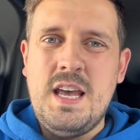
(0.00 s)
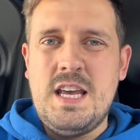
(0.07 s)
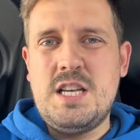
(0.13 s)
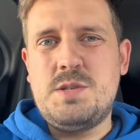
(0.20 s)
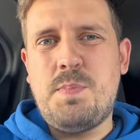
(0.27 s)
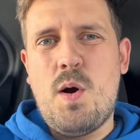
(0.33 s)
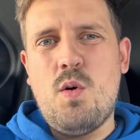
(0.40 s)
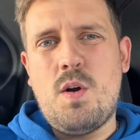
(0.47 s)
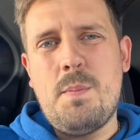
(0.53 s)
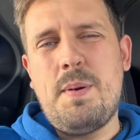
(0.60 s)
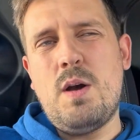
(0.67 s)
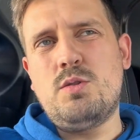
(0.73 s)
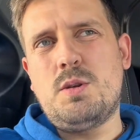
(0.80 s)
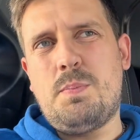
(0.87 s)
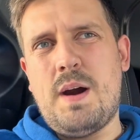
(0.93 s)
He spoke
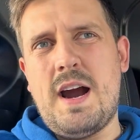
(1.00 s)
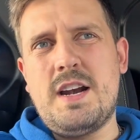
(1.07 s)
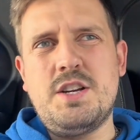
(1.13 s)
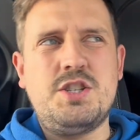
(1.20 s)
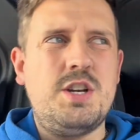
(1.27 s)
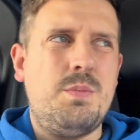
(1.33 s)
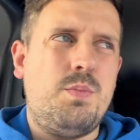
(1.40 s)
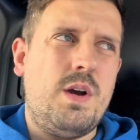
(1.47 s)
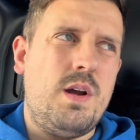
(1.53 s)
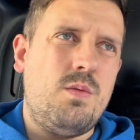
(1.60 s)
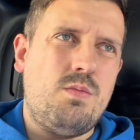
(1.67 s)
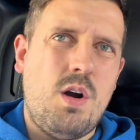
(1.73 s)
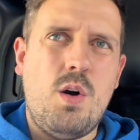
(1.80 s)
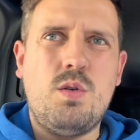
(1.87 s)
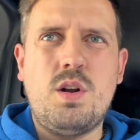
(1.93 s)
about the partnership with
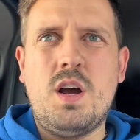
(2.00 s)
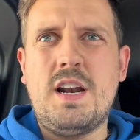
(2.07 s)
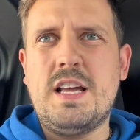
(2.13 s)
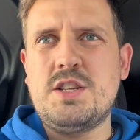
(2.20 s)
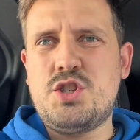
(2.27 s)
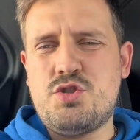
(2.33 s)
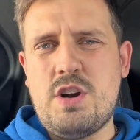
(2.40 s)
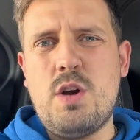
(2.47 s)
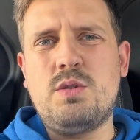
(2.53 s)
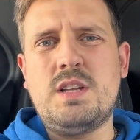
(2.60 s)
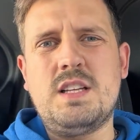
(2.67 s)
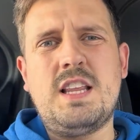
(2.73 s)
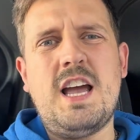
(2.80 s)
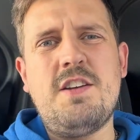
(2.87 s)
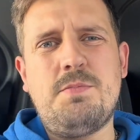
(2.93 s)
Rodon and Stroke,
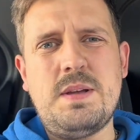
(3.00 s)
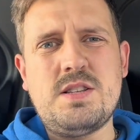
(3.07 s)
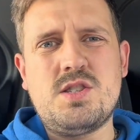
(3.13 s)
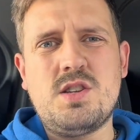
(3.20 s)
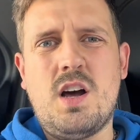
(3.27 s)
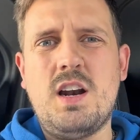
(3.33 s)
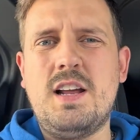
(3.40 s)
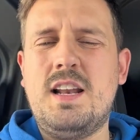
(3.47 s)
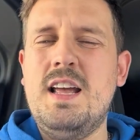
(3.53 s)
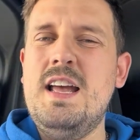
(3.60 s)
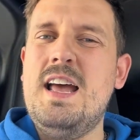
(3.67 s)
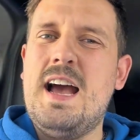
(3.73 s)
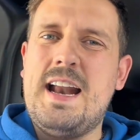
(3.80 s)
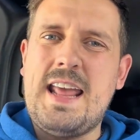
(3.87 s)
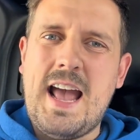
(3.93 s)
that they've been solid,
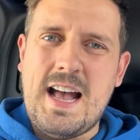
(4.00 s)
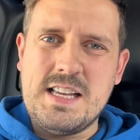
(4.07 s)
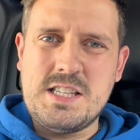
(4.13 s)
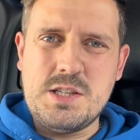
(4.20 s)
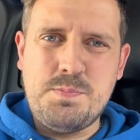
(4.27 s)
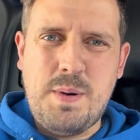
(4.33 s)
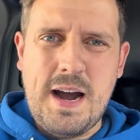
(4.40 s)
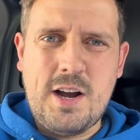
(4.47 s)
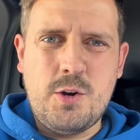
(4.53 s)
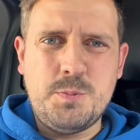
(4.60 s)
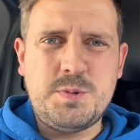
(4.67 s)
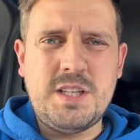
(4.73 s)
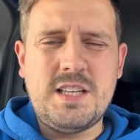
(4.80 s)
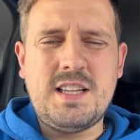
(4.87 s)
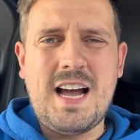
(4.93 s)
and he has his
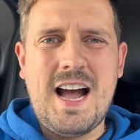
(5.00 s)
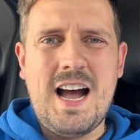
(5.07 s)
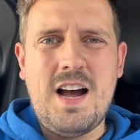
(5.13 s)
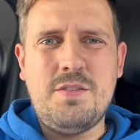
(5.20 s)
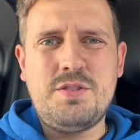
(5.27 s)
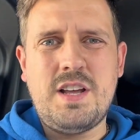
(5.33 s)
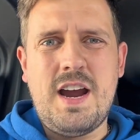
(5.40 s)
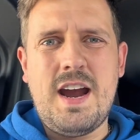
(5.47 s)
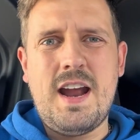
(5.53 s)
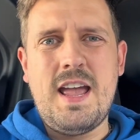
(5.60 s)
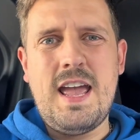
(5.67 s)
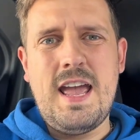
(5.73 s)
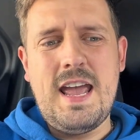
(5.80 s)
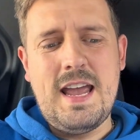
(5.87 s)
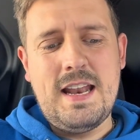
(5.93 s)
backup centre-half there
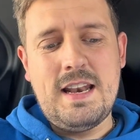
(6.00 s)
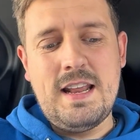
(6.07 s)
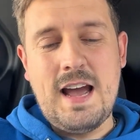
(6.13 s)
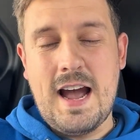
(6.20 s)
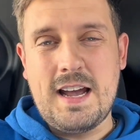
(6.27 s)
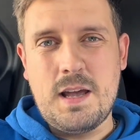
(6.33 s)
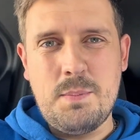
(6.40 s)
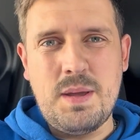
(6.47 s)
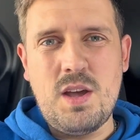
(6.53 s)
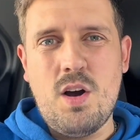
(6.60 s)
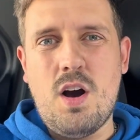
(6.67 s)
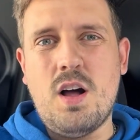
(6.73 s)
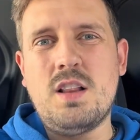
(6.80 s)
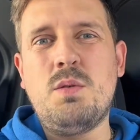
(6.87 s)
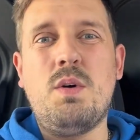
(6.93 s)
in
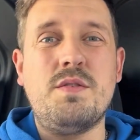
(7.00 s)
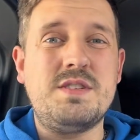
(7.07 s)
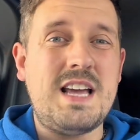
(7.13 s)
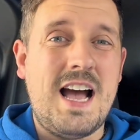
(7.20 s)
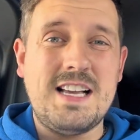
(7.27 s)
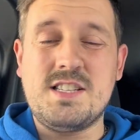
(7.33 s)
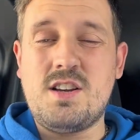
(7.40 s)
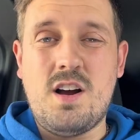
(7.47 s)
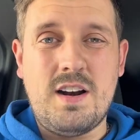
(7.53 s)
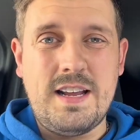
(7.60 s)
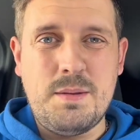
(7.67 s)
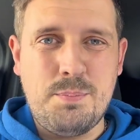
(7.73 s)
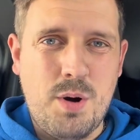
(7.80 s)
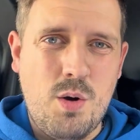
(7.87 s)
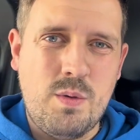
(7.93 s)
Hakabiyal, who obviously hasn't got
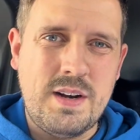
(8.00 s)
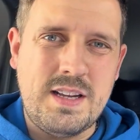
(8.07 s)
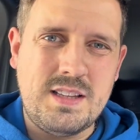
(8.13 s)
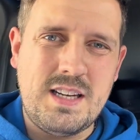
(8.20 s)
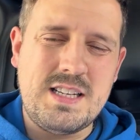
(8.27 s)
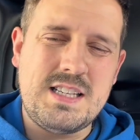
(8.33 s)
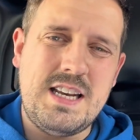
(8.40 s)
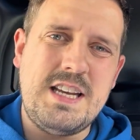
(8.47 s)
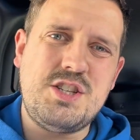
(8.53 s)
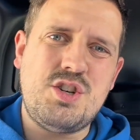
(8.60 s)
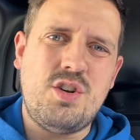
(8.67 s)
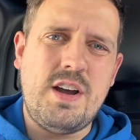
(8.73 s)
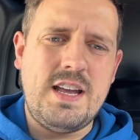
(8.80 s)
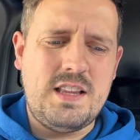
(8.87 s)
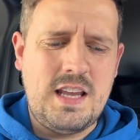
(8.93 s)
it broken into this Leeds
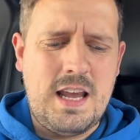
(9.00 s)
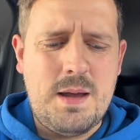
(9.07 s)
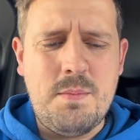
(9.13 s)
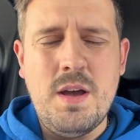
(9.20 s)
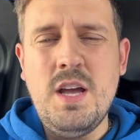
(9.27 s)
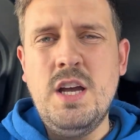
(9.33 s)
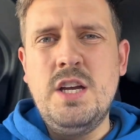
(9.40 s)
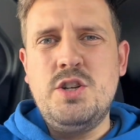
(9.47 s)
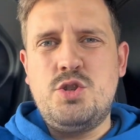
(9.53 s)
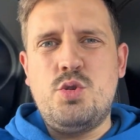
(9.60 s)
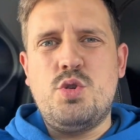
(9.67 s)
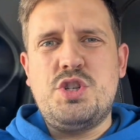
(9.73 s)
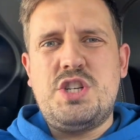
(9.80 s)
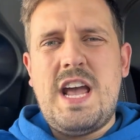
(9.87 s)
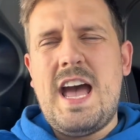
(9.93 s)
United team
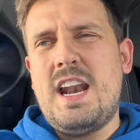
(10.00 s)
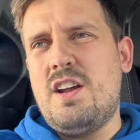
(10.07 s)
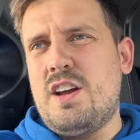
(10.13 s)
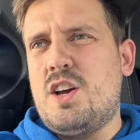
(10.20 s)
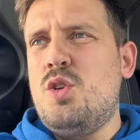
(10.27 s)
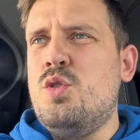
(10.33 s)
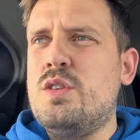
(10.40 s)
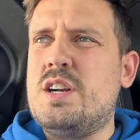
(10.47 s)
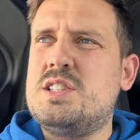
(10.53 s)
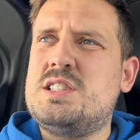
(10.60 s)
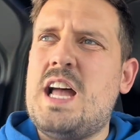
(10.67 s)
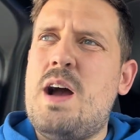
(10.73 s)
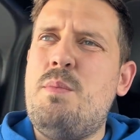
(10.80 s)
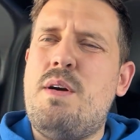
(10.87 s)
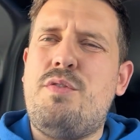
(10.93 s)
just yet. And I can
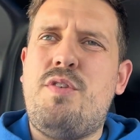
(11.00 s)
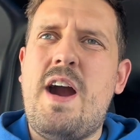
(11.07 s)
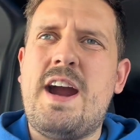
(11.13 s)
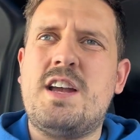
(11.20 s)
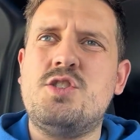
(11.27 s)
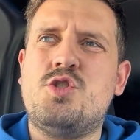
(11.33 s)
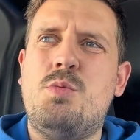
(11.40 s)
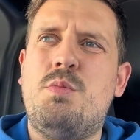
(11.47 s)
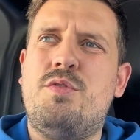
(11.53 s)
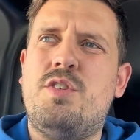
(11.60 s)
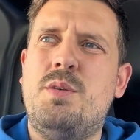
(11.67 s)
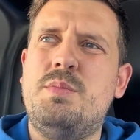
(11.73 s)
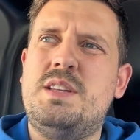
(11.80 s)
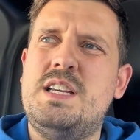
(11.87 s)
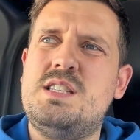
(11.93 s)
understand where Farke is coming
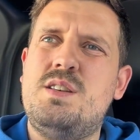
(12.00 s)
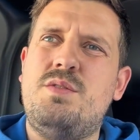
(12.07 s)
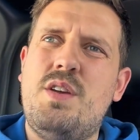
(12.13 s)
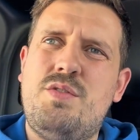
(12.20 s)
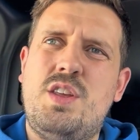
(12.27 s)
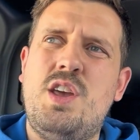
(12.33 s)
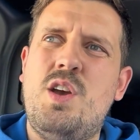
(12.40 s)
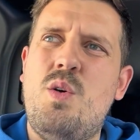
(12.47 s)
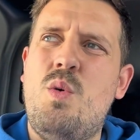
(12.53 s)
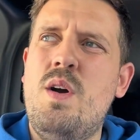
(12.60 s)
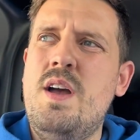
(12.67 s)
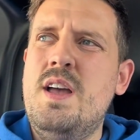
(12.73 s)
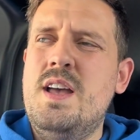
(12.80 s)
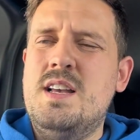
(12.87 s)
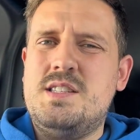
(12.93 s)
from with this. If you have two
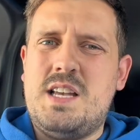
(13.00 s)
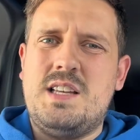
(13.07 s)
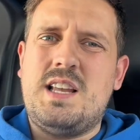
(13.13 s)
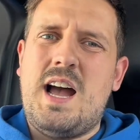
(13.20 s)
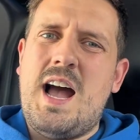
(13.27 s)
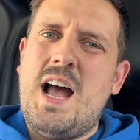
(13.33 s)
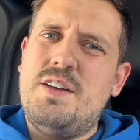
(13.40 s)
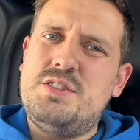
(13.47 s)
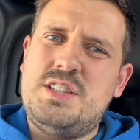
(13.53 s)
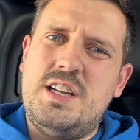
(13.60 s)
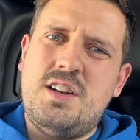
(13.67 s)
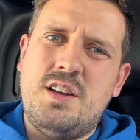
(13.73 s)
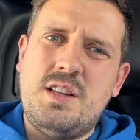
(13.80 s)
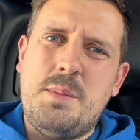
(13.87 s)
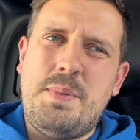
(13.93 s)
centre-halves
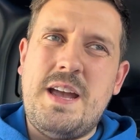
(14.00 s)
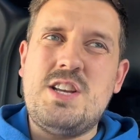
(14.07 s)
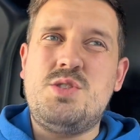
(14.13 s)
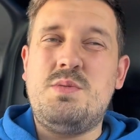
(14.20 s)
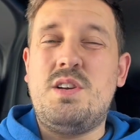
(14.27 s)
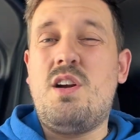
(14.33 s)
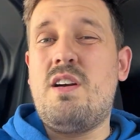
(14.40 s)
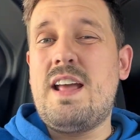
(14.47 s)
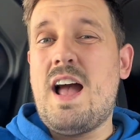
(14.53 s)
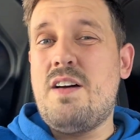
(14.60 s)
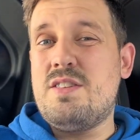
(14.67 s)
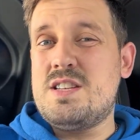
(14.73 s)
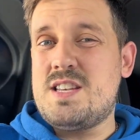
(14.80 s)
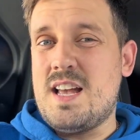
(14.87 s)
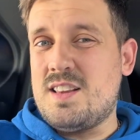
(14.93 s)
sitting on the bench, when you already
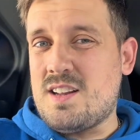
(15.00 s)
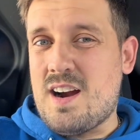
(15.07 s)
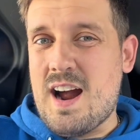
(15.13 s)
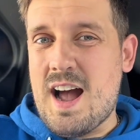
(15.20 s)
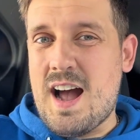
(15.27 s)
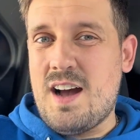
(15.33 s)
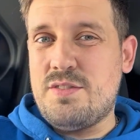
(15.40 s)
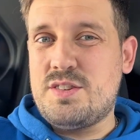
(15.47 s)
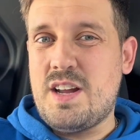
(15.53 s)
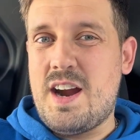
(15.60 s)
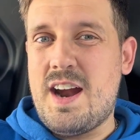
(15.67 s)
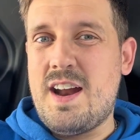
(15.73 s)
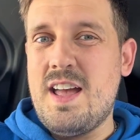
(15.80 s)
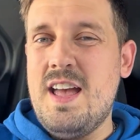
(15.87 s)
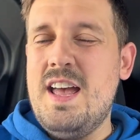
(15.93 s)
have a centre-half
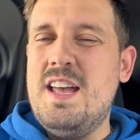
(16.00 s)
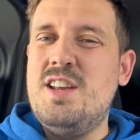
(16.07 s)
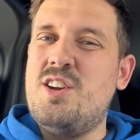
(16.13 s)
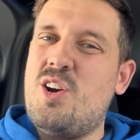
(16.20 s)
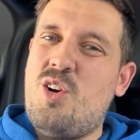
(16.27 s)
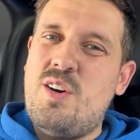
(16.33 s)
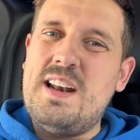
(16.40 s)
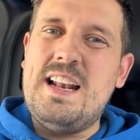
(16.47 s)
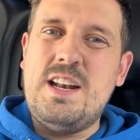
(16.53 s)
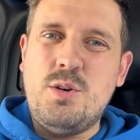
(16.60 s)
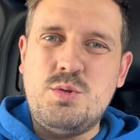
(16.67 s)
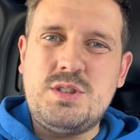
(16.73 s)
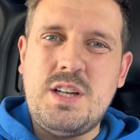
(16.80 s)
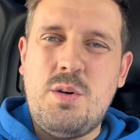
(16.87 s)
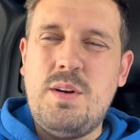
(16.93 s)
there, you're kind of
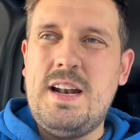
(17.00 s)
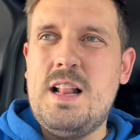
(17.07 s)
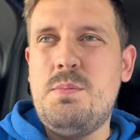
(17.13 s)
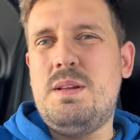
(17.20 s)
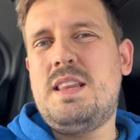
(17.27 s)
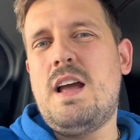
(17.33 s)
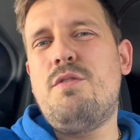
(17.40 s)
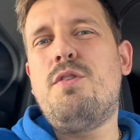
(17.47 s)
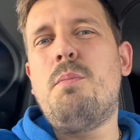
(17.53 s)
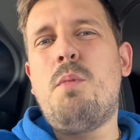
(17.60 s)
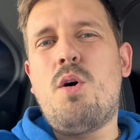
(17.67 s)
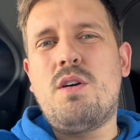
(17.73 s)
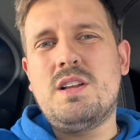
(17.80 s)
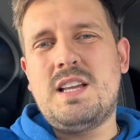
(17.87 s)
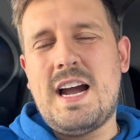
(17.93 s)
losing out a little bit then for
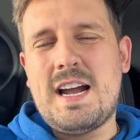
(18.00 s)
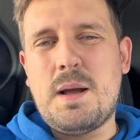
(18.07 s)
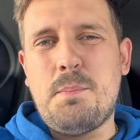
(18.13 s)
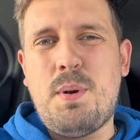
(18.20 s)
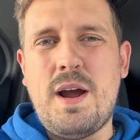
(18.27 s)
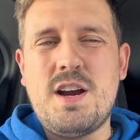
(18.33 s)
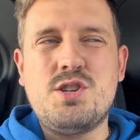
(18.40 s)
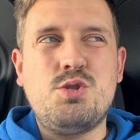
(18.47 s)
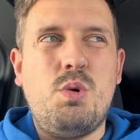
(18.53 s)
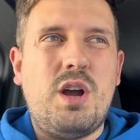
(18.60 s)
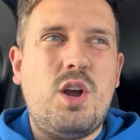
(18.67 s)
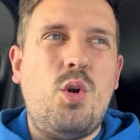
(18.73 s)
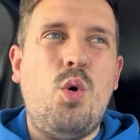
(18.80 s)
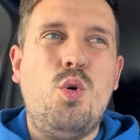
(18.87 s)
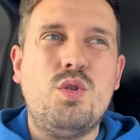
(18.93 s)
more attacking players. So I
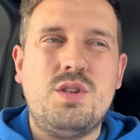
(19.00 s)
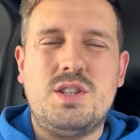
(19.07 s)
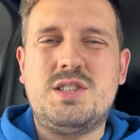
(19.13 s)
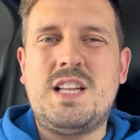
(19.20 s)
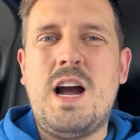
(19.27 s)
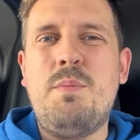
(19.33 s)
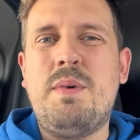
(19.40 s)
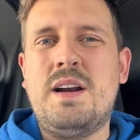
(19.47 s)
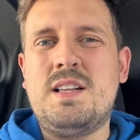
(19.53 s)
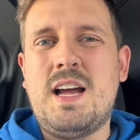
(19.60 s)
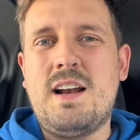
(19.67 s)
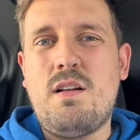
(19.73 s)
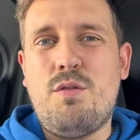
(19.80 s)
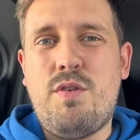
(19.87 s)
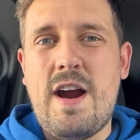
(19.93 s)
can understand where
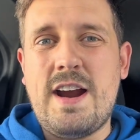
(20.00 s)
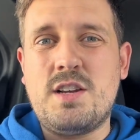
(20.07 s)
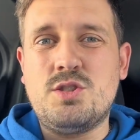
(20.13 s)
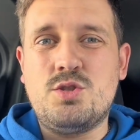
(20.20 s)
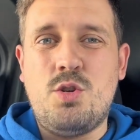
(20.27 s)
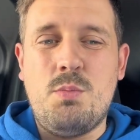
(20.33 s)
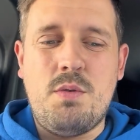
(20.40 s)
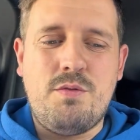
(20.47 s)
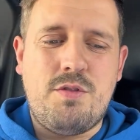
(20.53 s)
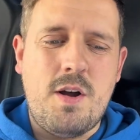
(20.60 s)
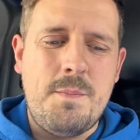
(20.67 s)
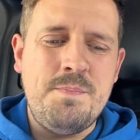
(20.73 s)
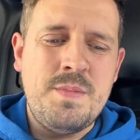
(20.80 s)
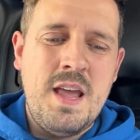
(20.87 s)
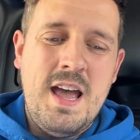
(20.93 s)
Daniel Farke is coming
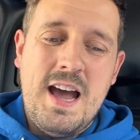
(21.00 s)
from.